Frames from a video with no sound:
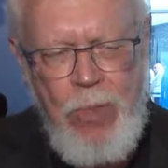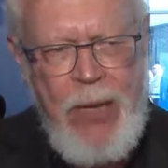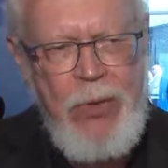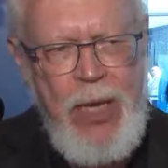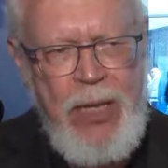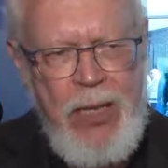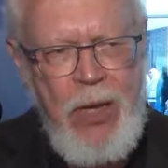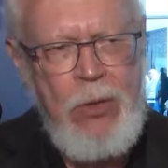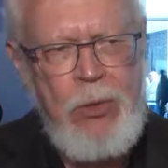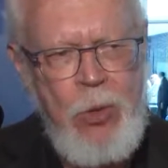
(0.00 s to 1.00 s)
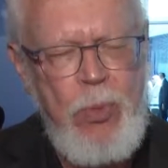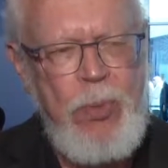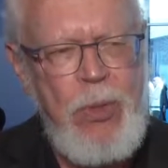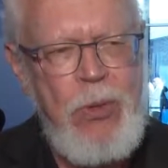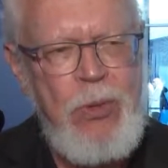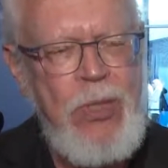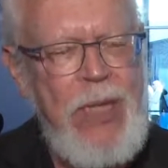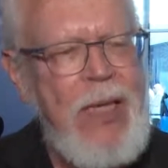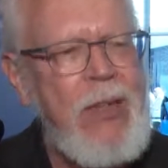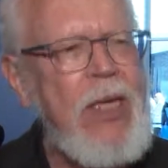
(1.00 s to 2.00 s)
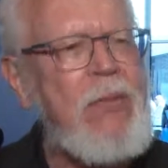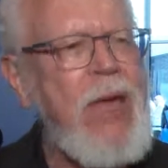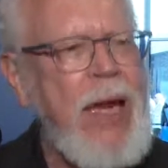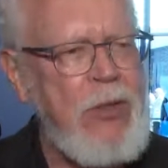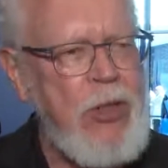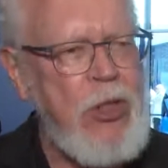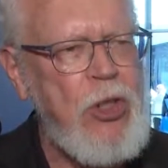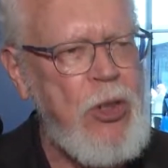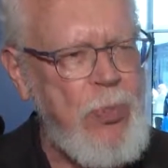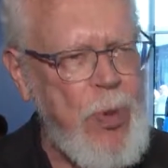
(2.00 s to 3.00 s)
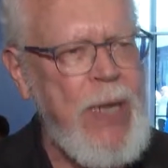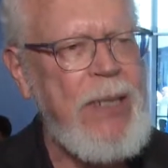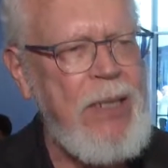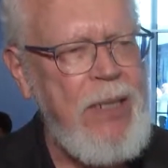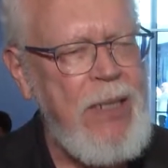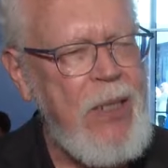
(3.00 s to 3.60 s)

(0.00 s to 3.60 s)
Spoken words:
methane and other superpollutants, think of that as a sprint.